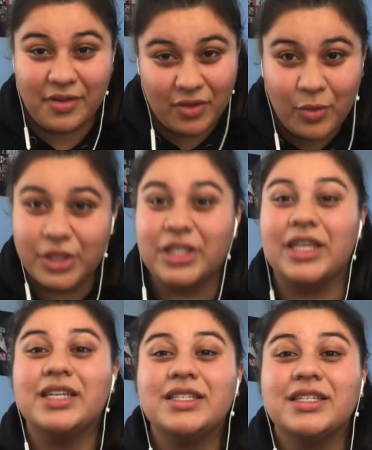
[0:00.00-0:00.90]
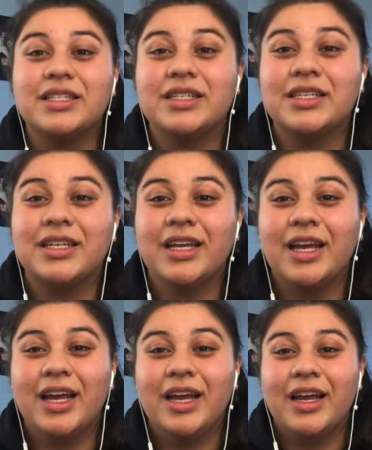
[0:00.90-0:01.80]
you're watching this,
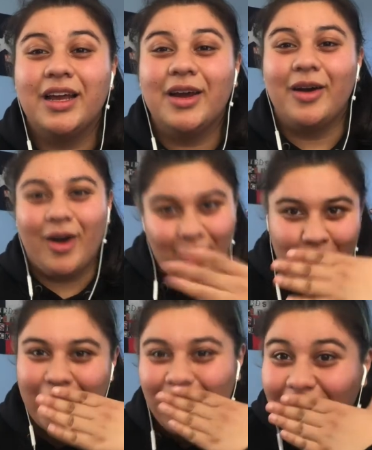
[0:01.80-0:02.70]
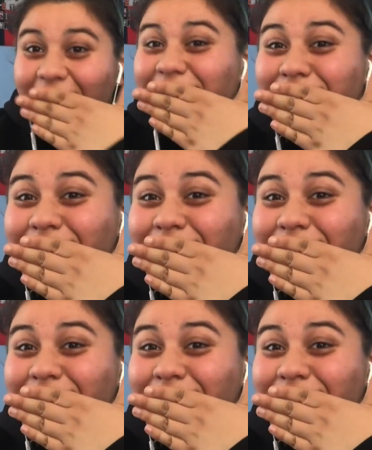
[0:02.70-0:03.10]
oh my god.